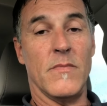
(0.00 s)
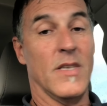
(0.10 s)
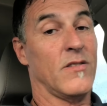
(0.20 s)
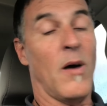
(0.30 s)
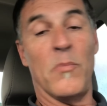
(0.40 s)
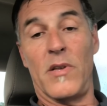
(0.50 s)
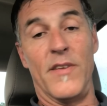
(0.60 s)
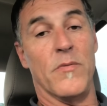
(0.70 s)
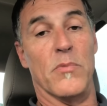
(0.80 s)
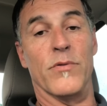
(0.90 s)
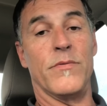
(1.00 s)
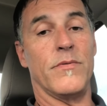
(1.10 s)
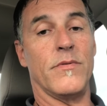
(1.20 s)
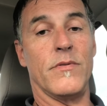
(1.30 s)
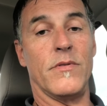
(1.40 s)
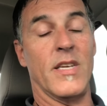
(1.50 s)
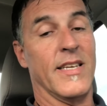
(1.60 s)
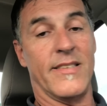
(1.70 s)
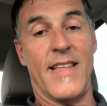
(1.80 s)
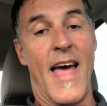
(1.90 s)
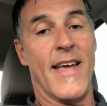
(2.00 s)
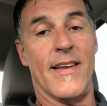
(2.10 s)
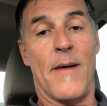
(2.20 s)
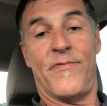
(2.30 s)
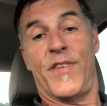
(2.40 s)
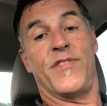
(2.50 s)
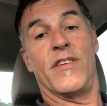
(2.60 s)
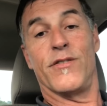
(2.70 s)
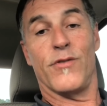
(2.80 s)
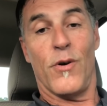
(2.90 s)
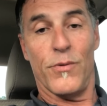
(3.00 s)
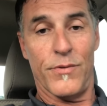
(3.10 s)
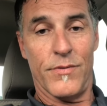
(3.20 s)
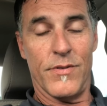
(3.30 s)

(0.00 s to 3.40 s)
It's unbelievable. To this day, and I'm 50 years old,